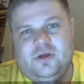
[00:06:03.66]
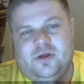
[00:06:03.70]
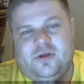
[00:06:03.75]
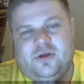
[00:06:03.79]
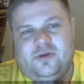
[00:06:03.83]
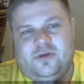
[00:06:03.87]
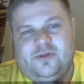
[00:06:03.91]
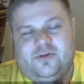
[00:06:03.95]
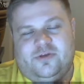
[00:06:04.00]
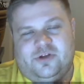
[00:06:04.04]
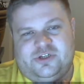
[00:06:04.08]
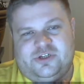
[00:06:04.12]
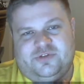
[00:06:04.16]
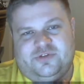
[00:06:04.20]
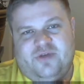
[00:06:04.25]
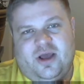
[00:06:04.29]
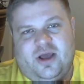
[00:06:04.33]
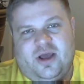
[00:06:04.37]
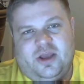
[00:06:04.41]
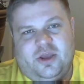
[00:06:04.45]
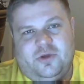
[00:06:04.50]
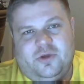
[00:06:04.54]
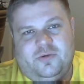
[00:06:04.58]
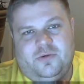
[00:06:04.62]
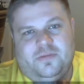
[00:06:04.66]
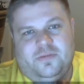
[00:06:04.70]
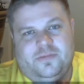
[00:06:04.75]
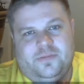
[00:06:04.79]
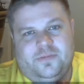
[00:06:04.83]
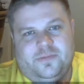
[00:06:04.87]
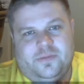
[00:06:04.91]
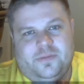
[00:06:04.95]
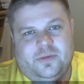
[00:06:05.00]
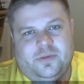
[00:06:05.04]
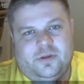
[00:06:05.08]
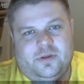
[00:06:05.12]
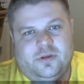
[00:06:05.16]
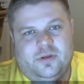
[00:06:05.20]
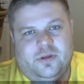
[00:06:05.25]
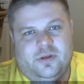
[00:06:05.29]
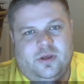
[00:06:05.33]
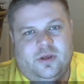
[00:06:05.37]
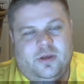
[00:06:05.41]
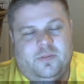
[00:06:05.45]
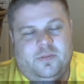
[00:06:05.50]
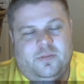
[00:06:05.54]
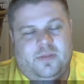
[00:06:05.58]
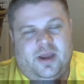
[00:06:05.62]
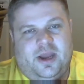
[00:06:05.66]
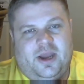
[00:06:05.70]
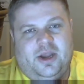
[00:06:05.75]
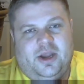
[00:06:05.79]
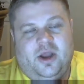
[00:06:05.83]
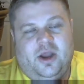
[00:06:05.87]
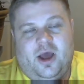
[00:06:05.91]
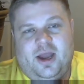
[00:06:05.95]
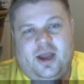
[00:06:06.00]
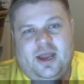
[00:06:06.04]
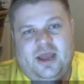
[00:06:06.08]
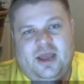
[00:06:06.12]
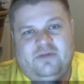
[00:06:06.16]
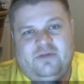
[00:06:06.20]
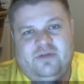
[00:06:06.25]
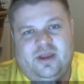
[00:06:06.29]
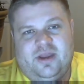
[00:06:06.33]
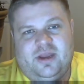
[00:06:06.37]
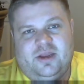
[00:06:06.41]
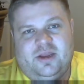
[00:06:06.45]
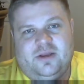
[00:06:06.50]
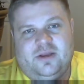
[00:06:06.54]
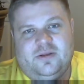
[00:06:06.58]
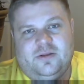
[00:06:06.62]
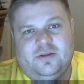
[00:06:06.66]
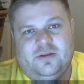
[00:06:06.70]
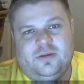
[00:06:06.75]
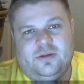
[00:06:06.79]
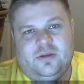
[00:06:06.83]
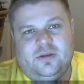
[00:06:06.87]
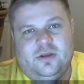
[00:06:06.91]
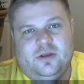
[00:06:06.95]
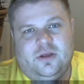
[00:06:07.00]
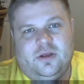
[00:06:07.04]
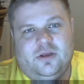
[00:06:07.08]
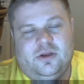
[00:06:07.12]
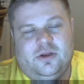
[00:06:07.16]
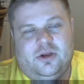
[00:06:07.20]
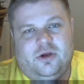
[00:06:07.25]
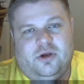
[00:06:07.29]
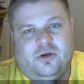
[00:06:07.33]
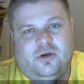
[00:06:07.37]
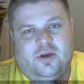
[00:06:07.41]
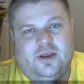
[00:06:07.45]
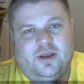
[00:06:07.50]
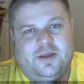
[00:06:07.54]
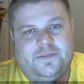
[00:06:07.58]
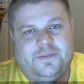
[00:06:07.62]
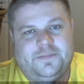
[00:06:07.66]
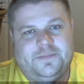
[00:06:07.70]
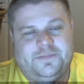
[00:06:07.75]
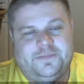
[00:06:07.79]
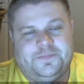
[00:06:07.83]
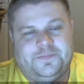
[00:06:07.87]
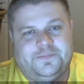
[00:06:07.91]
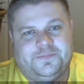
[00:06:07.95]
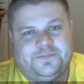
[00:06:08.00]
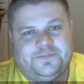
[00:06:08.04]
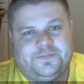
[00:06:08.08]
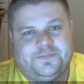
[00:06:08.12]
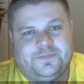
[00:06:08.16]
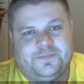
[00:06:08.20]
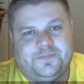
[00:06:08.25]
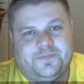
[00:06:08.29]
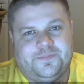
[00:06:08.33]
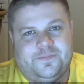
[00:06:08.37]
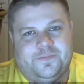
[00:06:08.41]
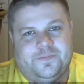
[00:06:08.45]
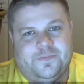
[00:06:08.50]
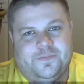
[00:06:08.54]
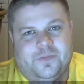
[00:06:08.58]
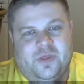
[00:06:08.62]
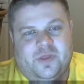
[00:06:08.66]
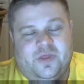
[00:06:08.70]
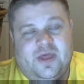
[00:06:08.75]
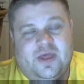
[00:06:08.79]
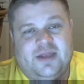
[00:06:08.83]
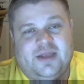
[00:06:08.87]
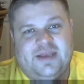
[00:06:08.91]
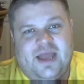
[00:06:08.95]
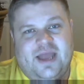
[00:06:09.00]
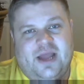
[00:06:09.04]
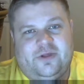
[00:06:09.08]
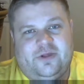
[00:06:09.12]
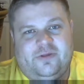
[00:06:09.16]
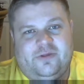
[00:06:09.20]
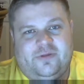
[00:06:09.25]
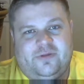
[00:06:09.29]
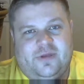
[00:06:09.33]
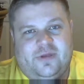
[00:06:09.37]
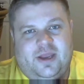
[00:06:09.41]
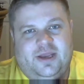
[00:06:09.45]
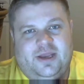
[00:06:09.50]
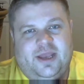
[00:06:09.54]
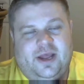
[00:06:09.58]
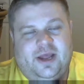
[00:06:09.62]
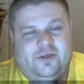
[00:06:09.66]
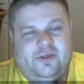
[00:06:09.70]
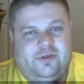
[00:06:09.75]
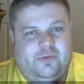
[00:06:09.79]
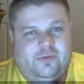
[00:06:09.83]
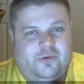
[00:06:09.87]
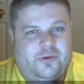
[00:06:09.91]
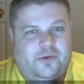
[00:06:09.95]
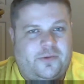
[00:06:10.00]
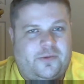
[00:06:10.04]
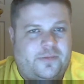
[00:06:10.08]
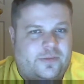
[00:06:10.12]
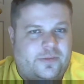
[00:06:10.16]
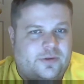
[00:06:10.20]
search value by not having your that text indexable.